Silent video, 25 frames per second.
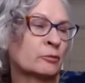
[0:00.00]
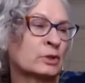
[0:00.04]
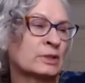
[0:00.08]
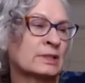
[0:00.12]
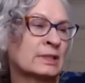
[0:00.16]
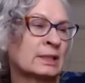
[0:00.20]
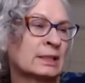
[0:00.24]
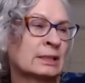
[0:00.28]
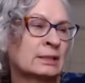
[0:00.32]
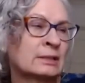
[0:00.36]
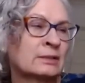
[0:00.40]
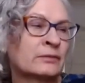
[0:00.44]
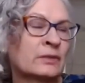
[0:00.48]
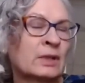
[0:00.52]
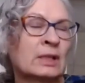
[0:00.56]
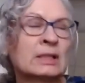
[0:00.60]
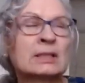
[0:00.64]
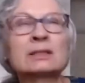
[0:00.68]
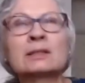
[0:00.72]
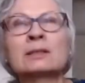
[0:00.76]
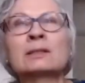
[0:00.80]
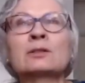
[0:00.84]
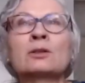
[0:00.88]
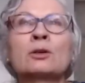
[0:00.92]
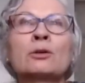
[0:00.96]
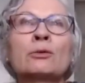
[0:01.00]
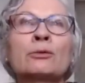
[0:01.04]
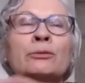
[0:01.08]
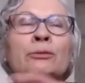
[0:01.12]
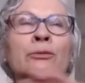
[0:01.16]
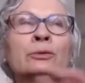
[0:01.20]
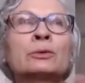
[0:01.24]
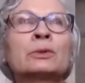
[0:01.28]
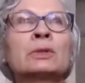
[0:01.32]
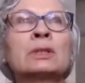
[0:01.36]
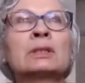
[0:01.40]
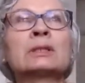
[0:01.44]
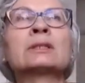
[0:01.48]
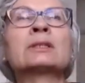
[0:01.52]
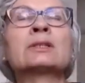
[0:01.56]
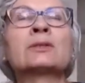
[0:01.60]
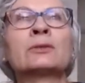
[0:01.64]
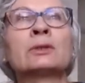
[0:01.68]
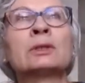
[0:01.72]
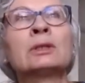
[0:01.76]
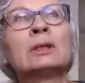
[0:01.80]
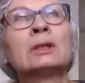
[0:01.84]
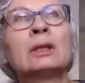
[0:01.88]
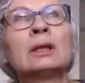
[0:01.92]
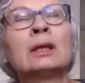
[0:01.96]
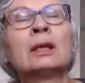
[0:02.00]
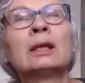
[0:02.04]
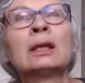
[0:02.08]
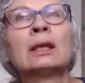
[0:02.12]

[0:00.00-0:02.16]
prosthetic devices all through history.